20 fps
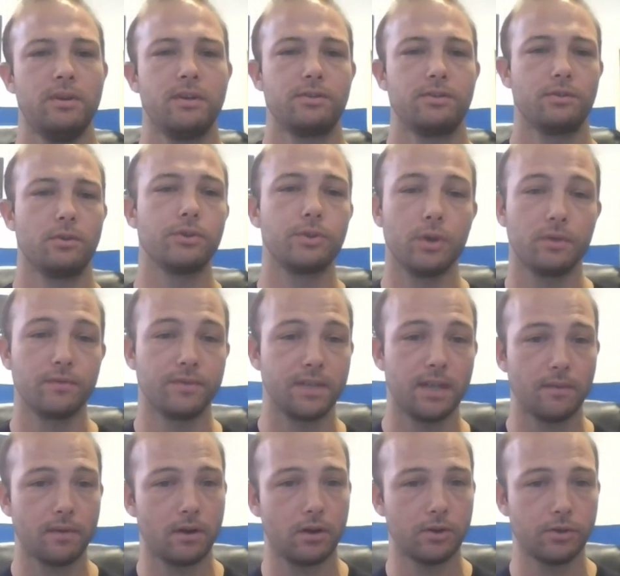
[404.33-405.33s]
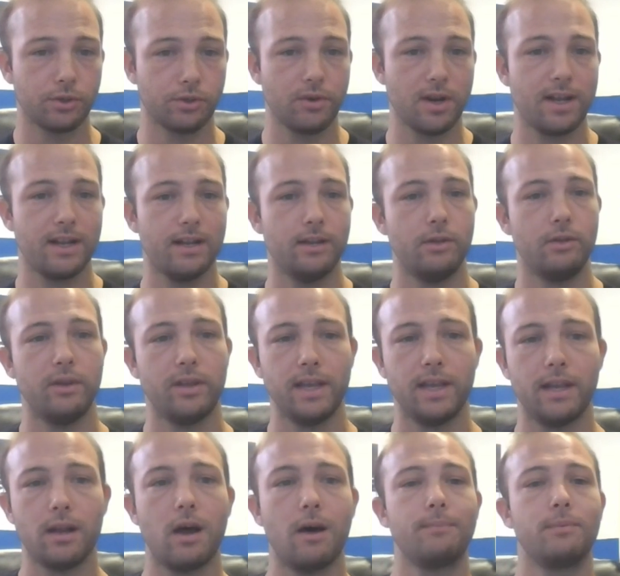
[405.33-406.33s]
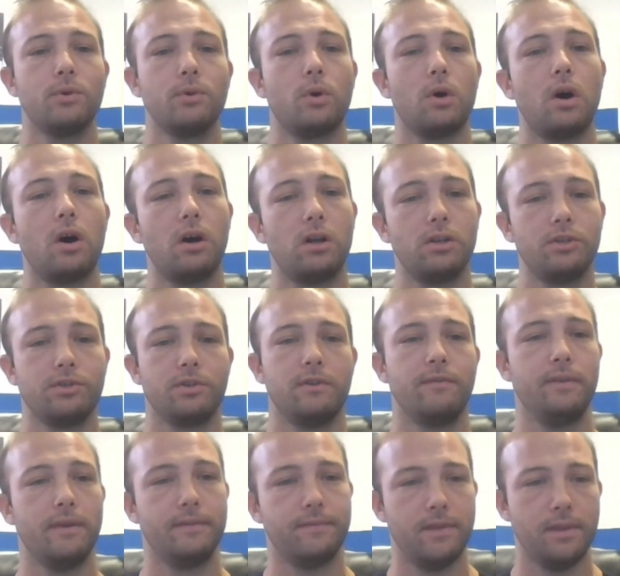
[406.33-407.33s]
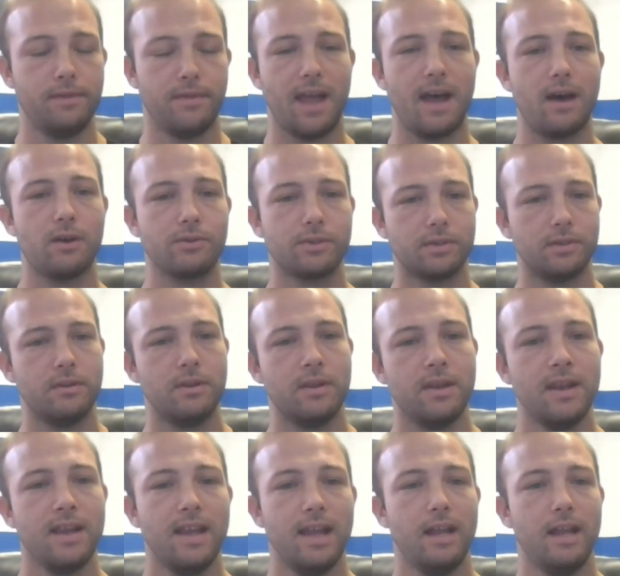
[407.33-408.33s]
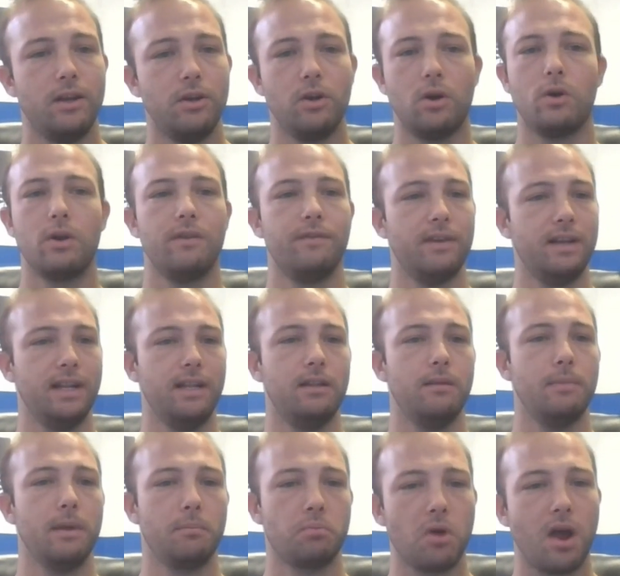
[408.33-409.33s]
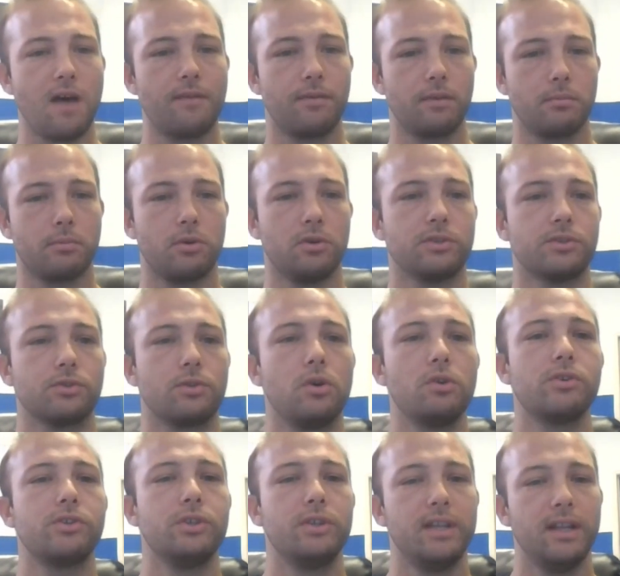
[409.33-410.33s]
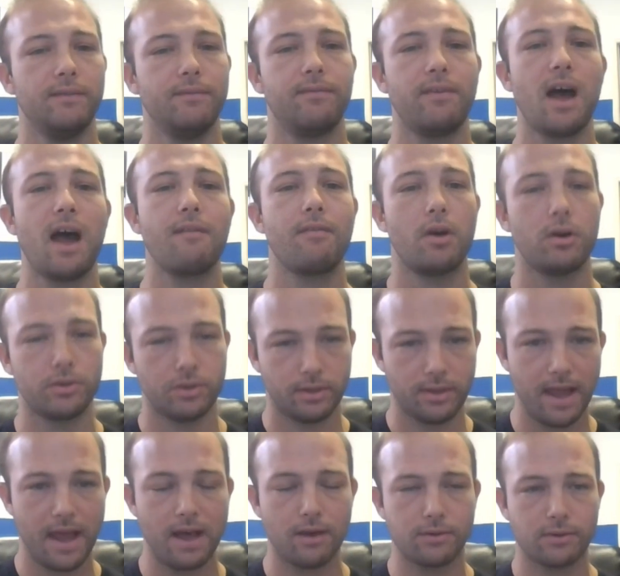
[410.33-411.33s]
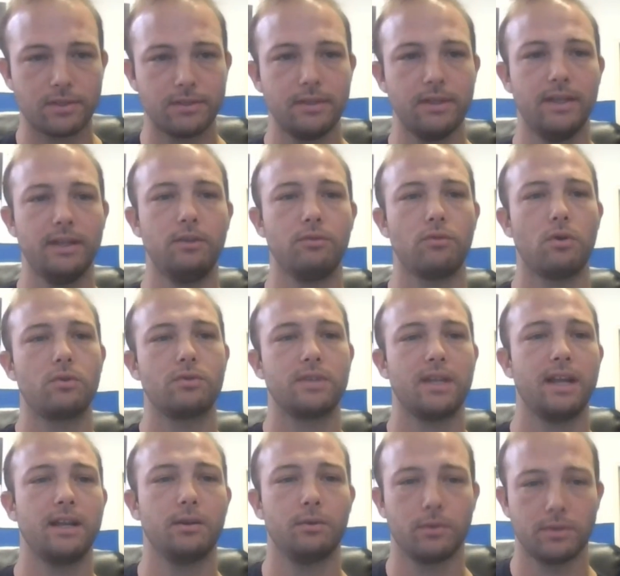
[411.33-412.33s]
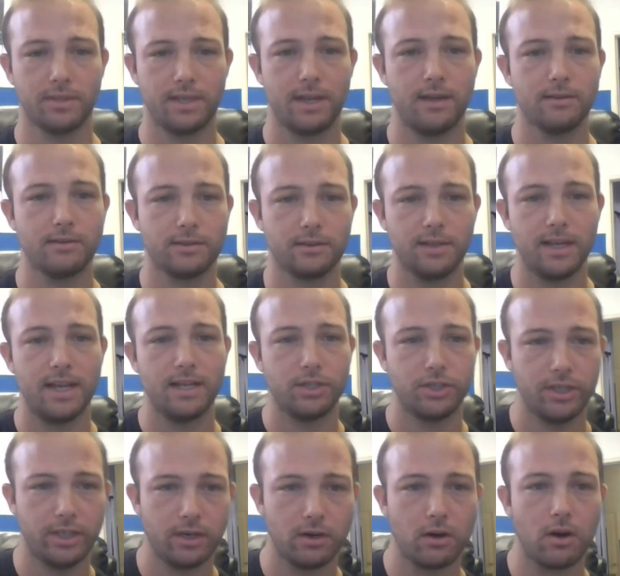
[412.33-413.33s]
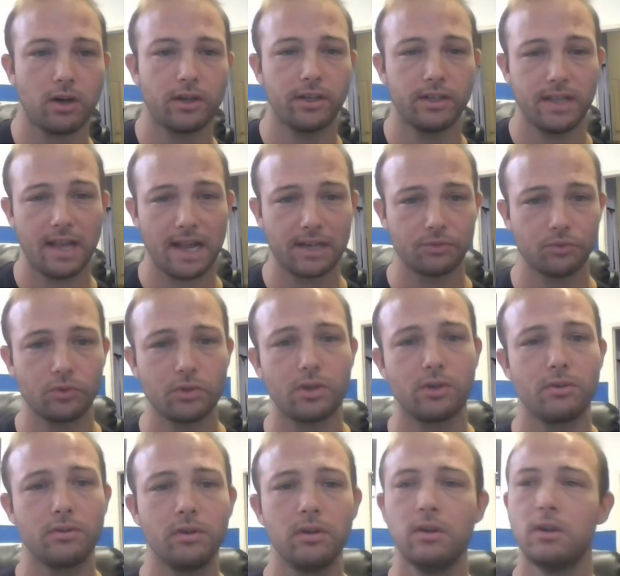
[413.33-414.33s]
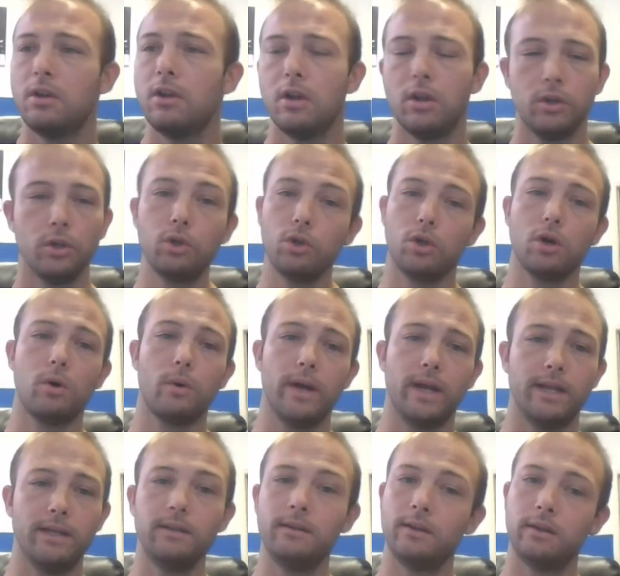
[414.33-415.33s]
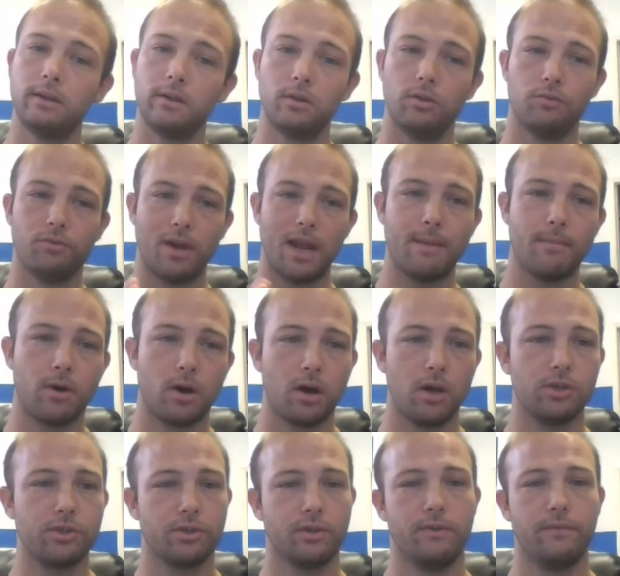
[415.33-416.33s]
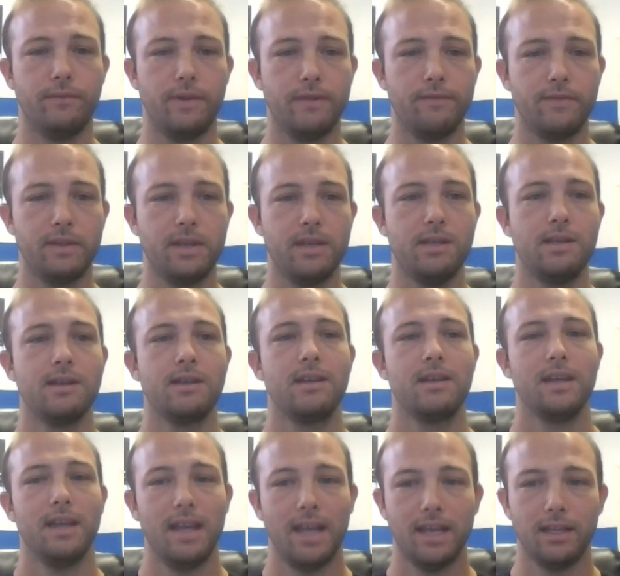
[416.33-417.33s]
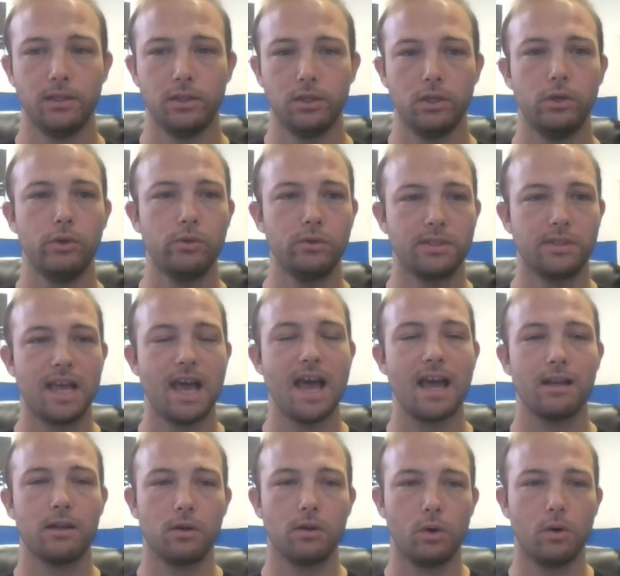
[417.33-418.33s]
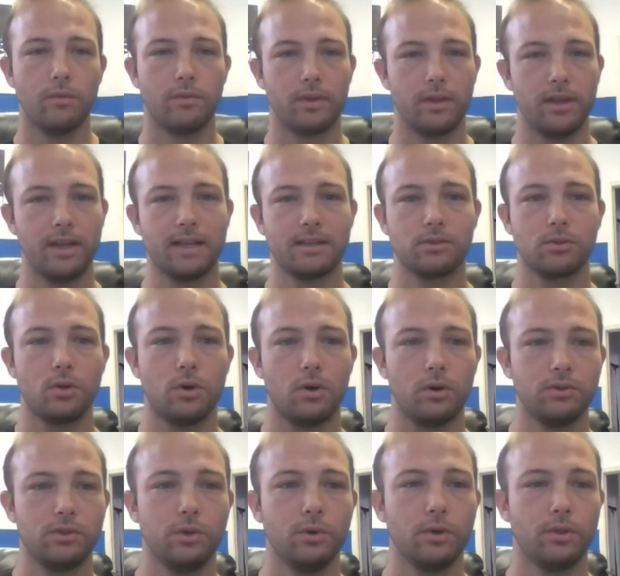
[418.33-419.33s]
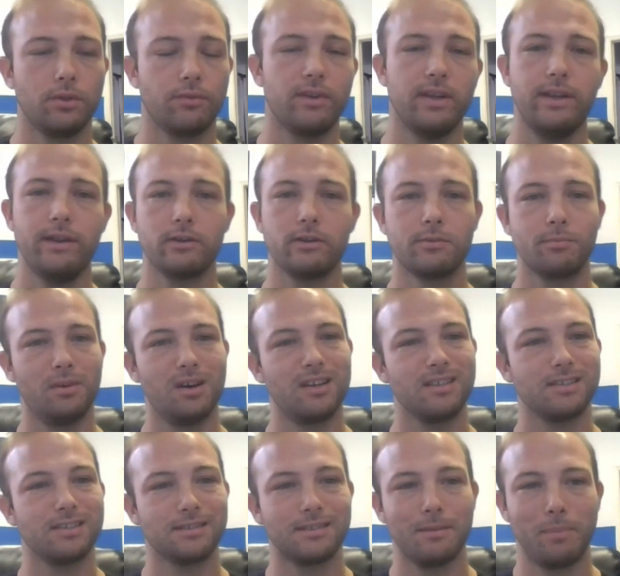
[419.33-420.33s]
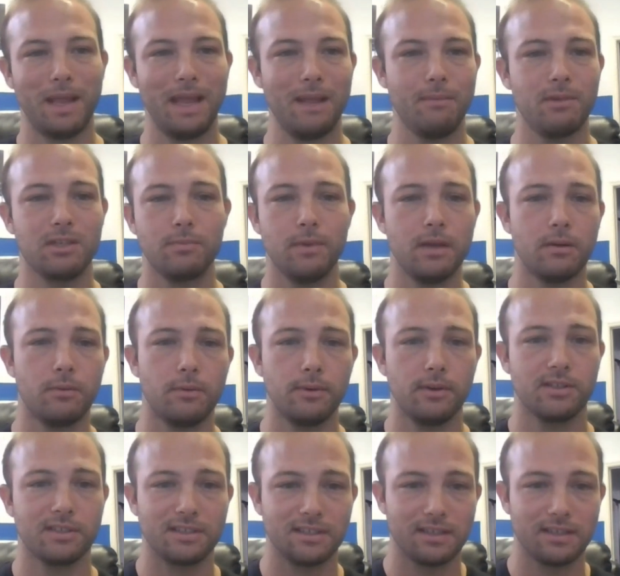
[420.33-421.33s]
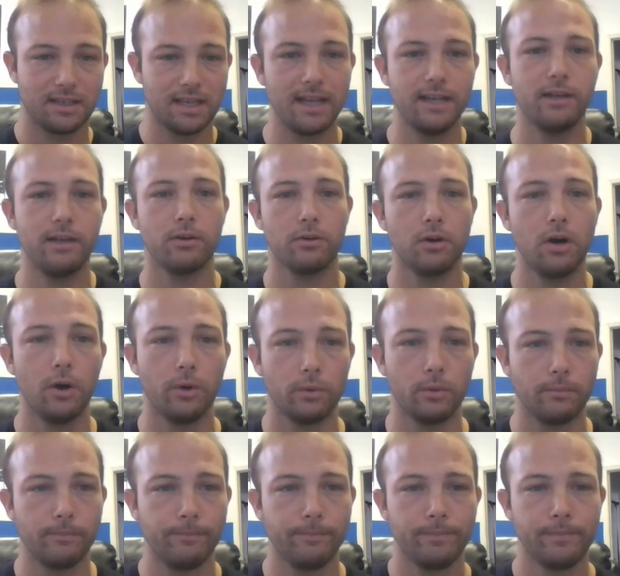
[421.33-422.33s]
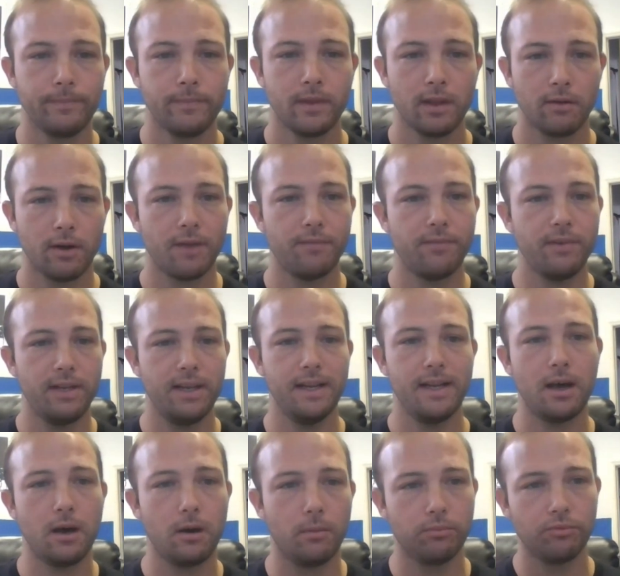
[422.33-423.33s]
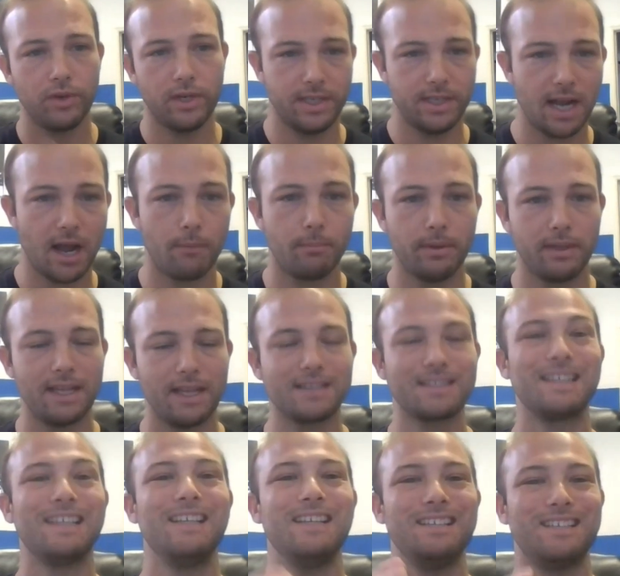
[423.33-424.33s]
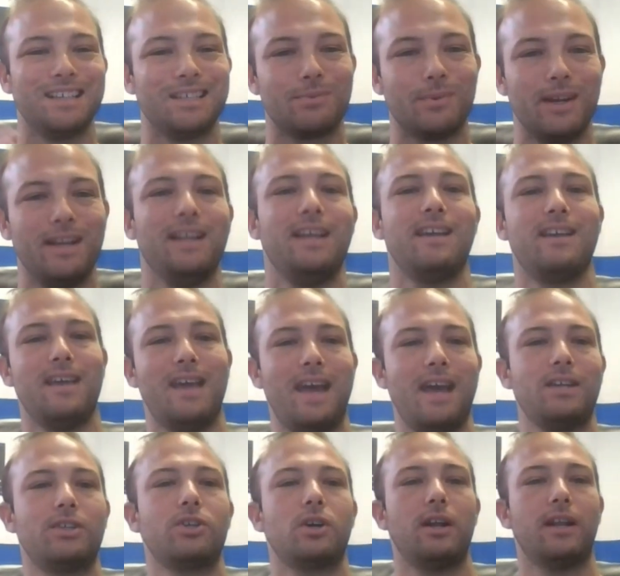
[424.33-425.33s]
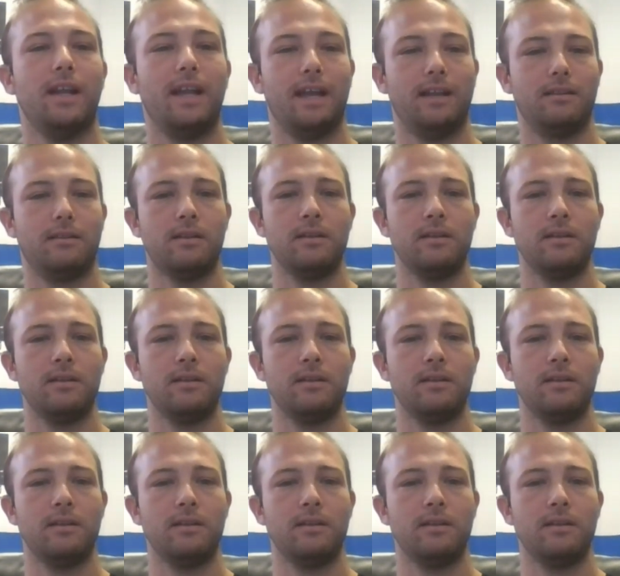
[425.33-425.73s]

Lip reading: As long as you have 700 credit, you can get up to 150,000, and you don't even need to be profitable. As long as you did 500,000 in gross annual sales the last year on your tax return, you can go in, grab 150, and use that over the next, call it 2 to 3 years. Plus, the payment's minimal because a 10-year loan. All right, if you need help, reach out. But that's the easiest way to get cash on hand.